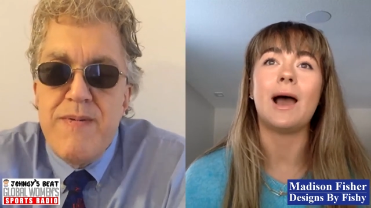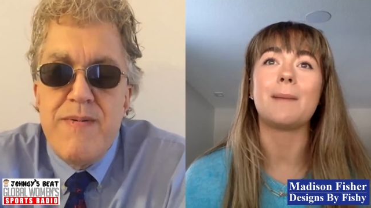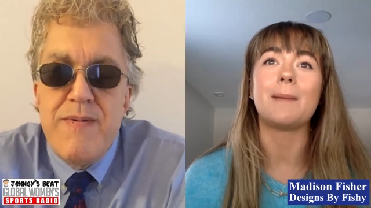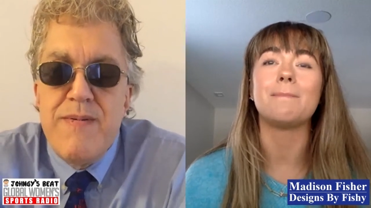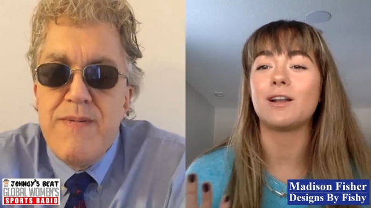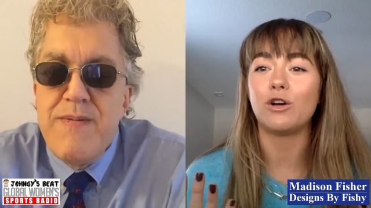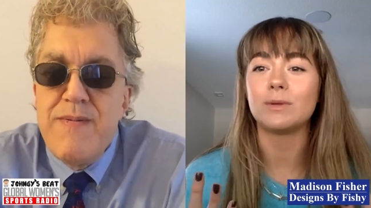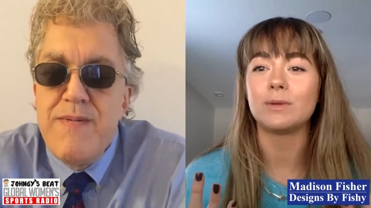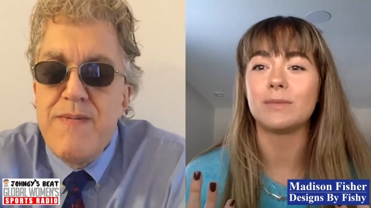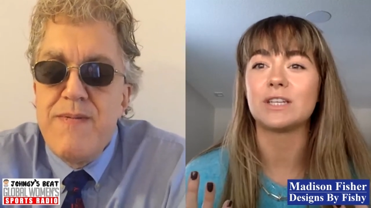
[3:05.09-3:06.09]
Speaker 1: I'm back
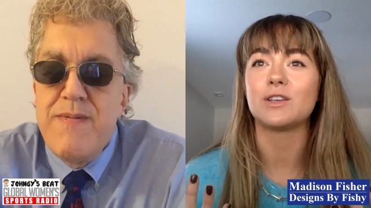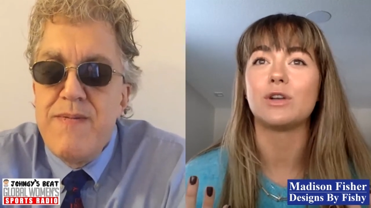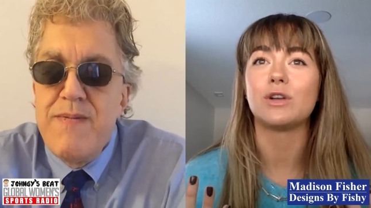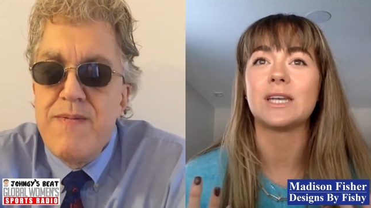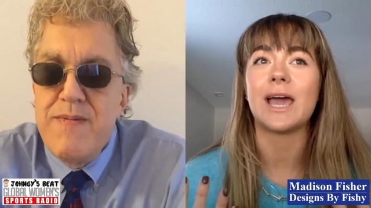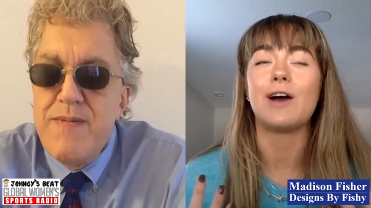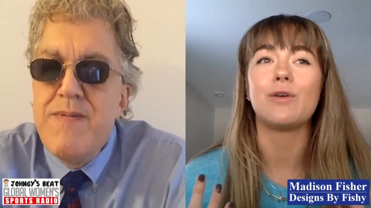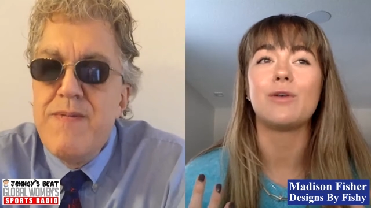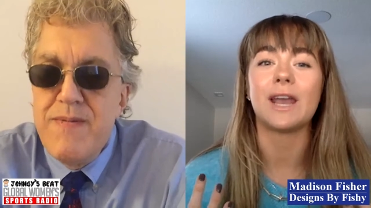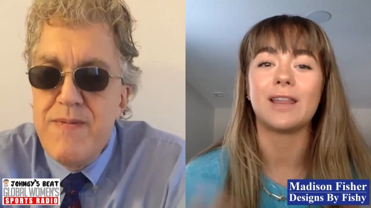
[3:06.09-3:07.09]
home in Minnesota
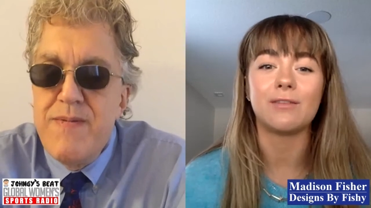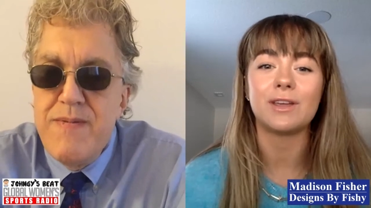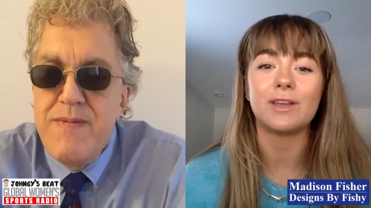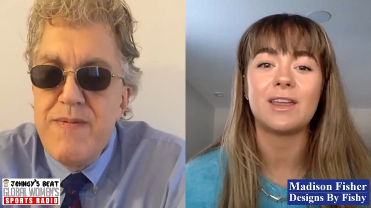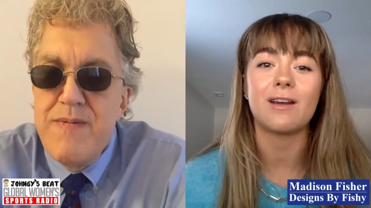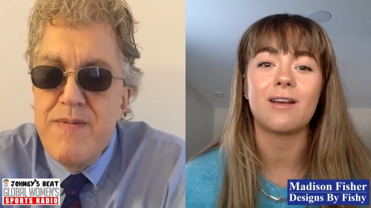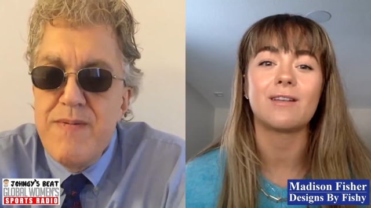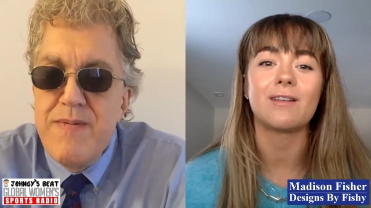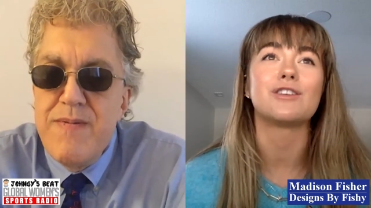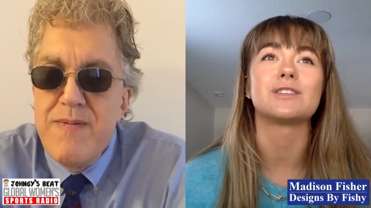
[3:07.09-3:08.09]
now, and I love it
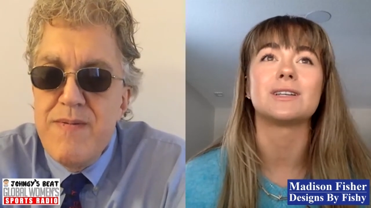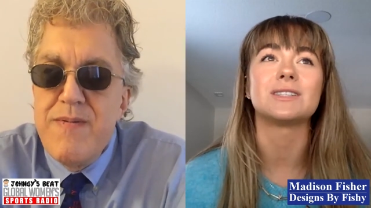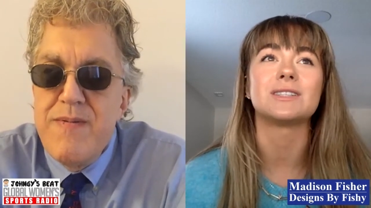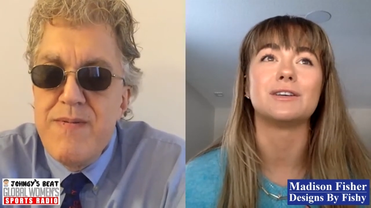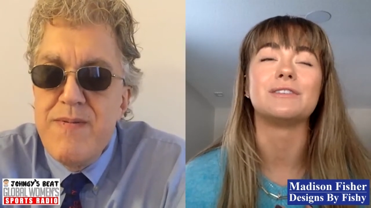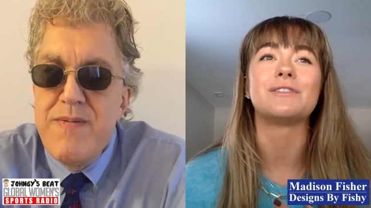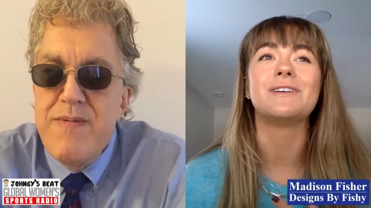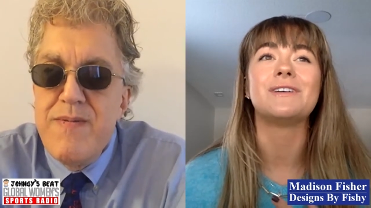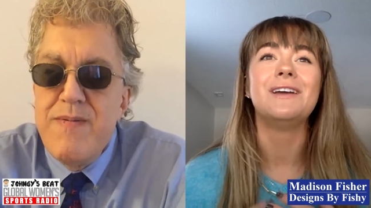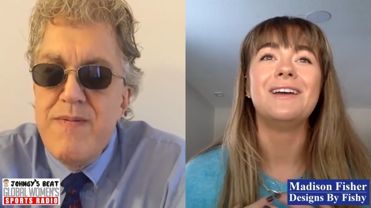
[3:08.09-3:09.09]
here. There's lots of,
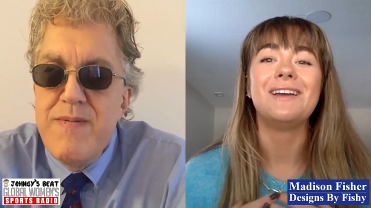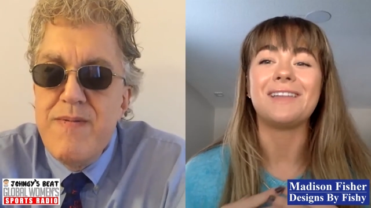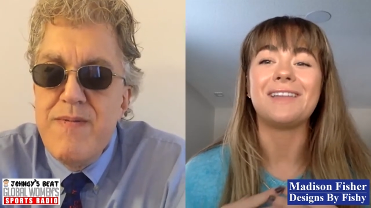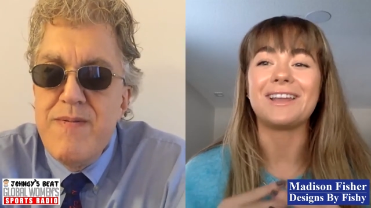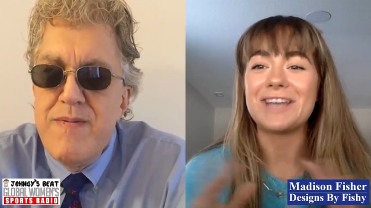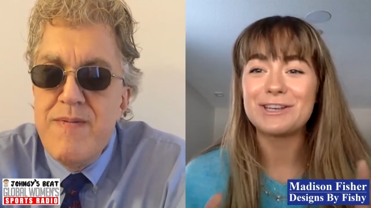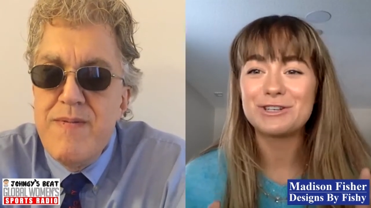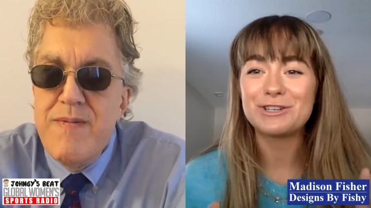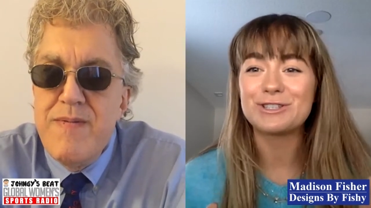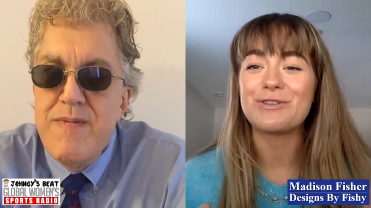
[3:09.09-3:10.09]
like,
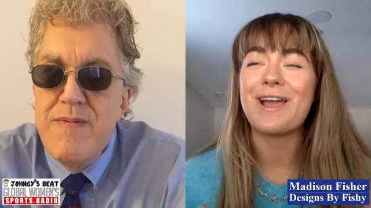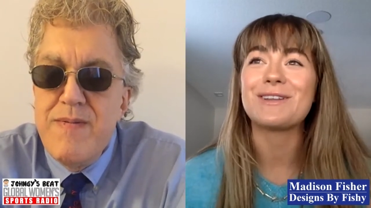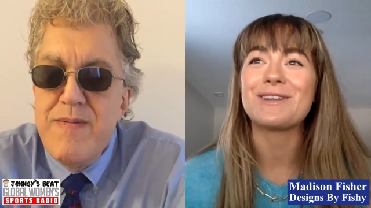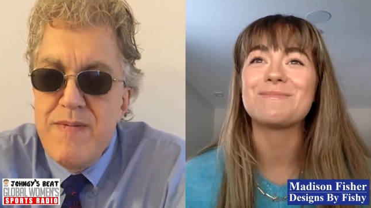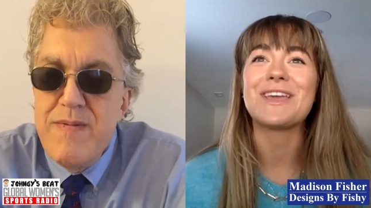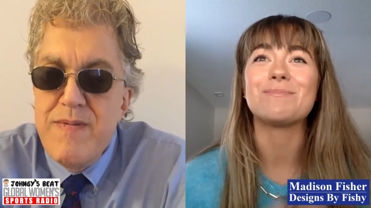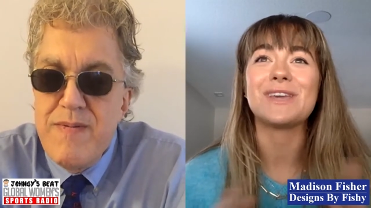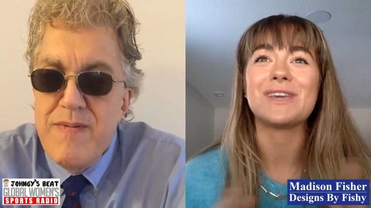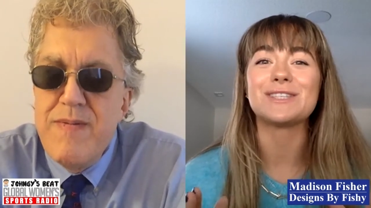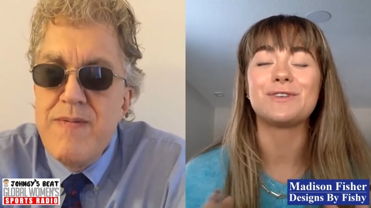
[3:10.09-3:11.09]
nature surrounding me
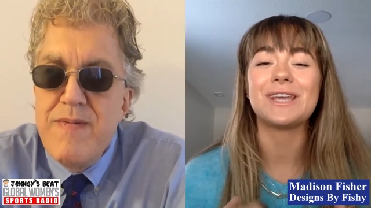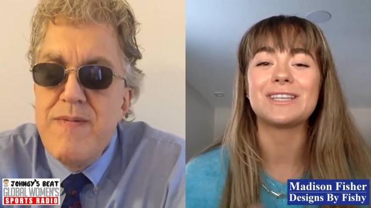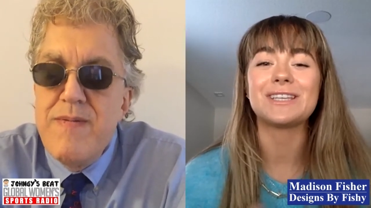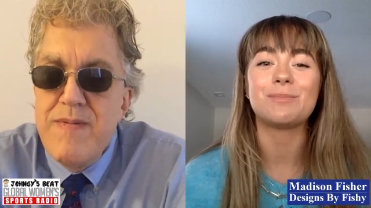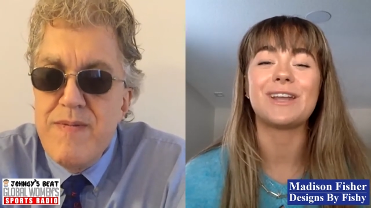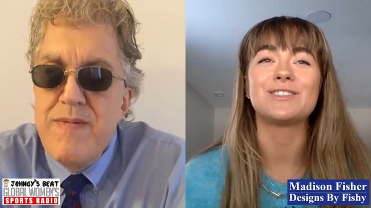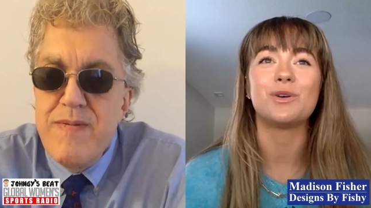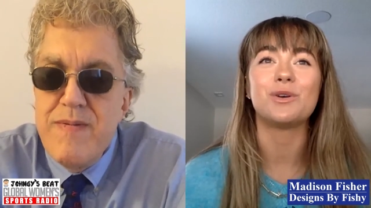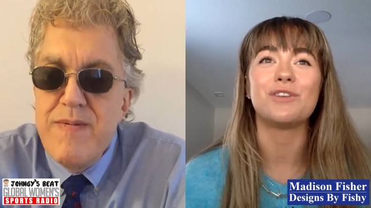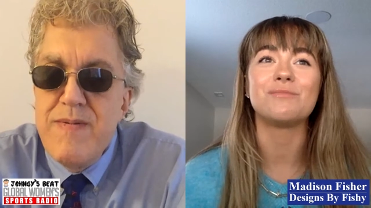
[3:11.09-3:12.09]
and peacefulness, but I
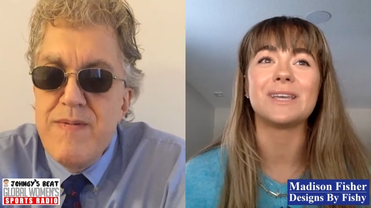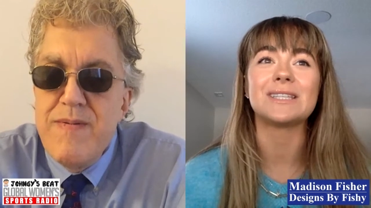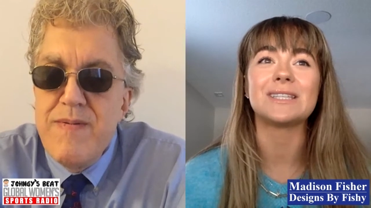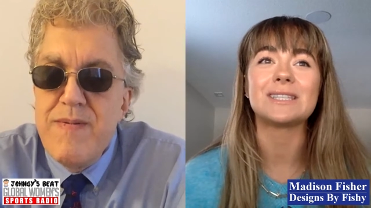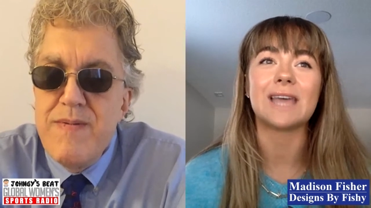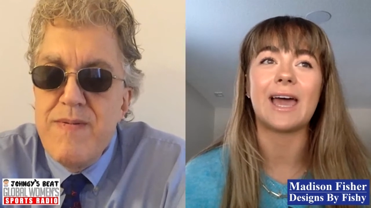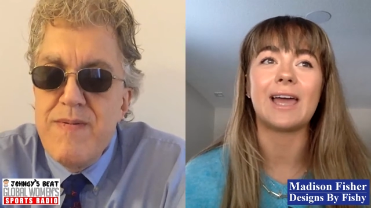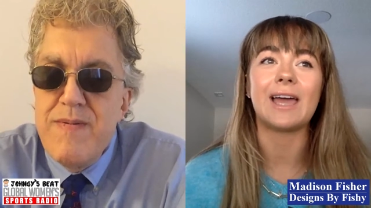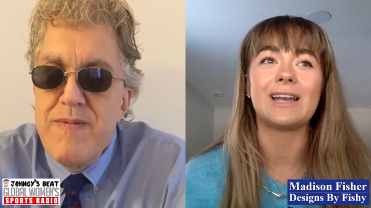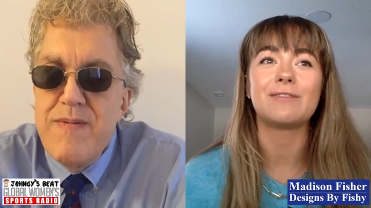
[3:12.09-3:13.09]
sort of miss
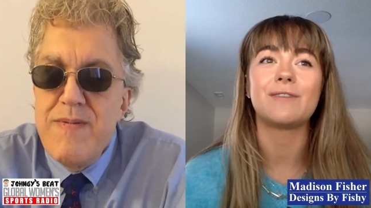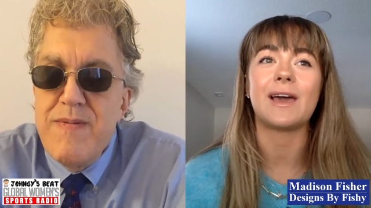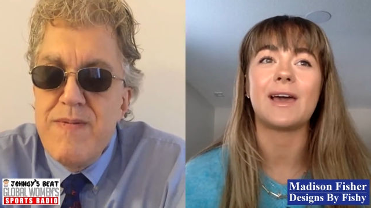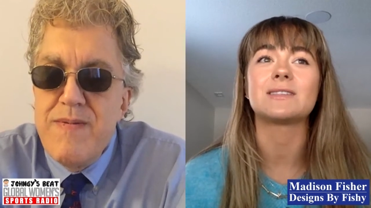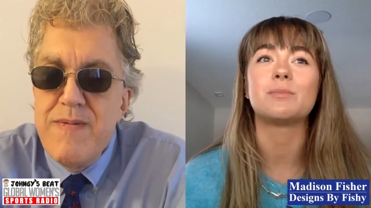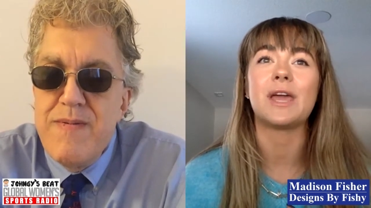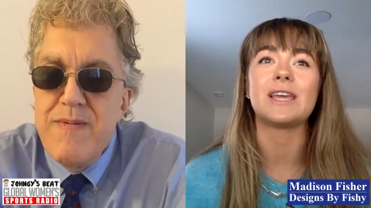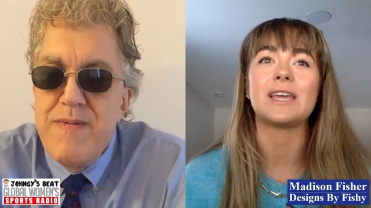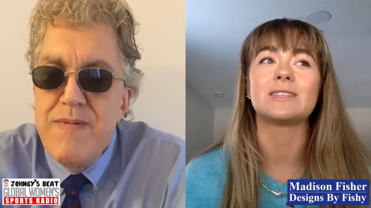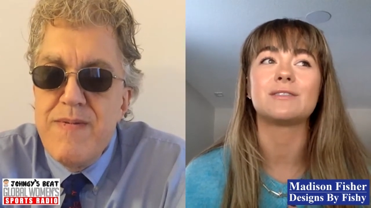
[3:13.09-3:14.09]
that
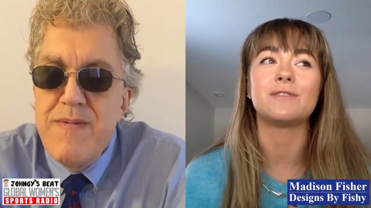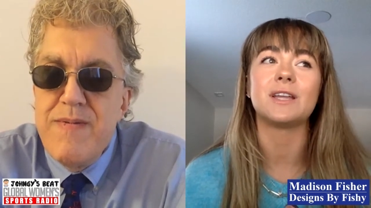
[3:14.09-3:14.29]
fast-paced